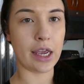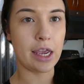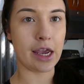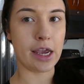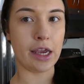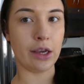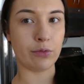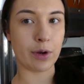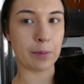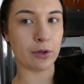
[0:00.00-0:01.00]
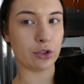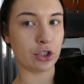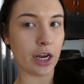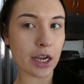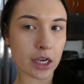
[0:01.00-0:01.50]
a Ripple
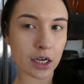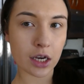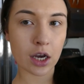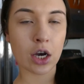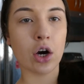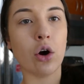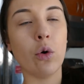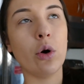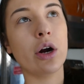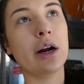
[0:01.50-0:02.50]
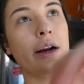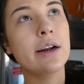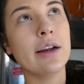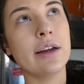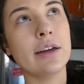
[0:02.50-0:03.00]
shake
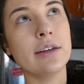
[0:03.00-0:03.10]
or